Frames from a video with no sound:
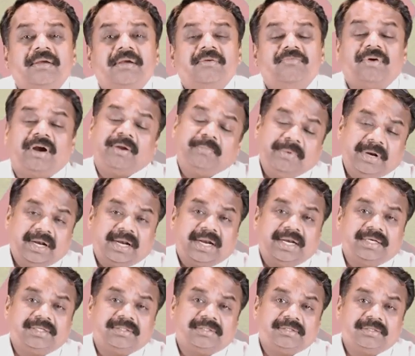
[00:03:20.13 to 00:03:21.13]
fundamental
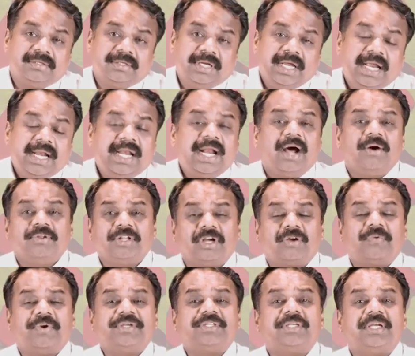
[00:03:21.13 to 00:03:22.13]
rights. Now the
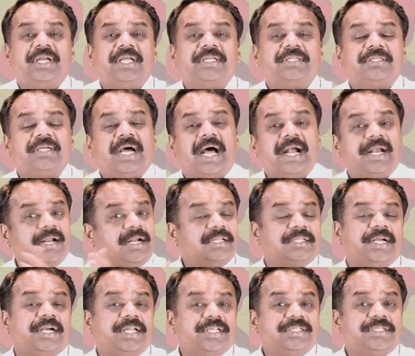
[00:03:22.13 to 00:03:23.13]
question is, Article
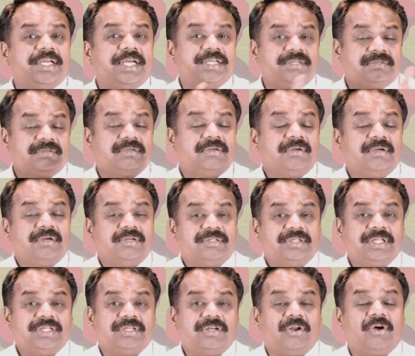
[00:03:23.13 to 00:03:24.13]
13 says
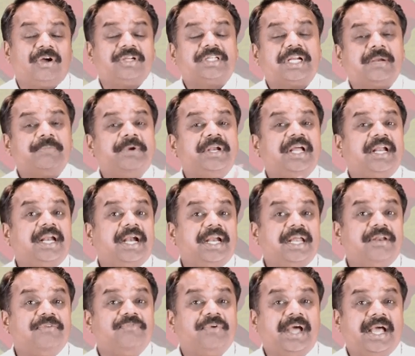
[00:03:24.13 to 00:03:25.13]
this law shall be declared
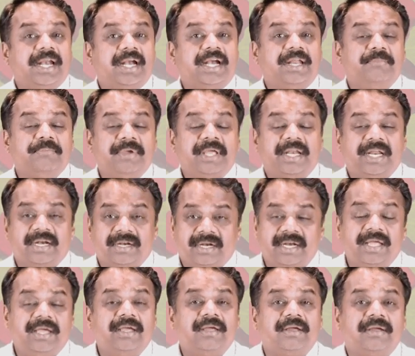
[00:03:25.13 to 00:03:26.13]
invalid
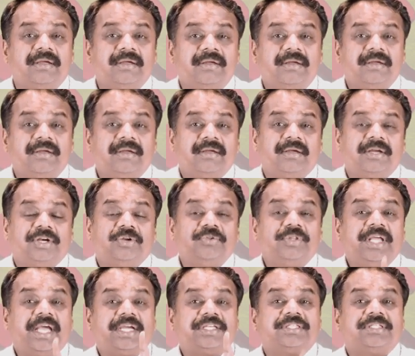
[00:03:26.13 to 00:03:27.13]
immediately to
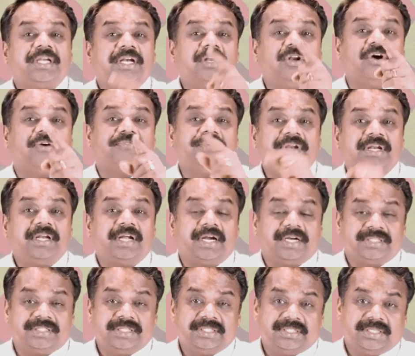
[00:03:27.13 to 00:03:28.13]
the extent of
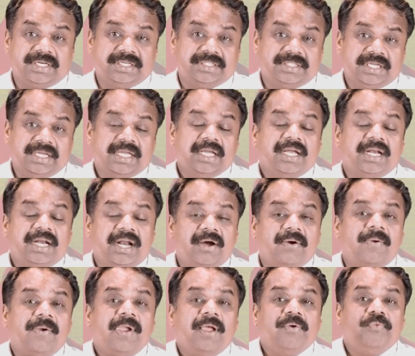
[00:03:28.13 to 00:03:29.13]
inconsistency.
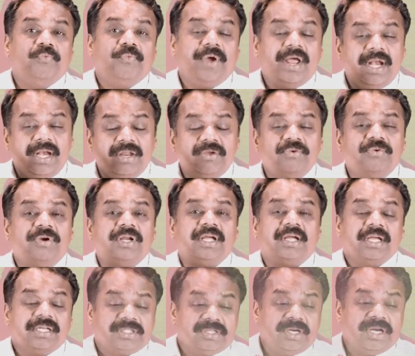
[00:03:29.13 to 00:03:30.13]
Now, when you
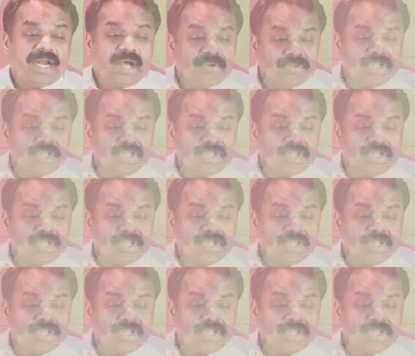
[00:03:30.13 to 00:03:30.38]
so now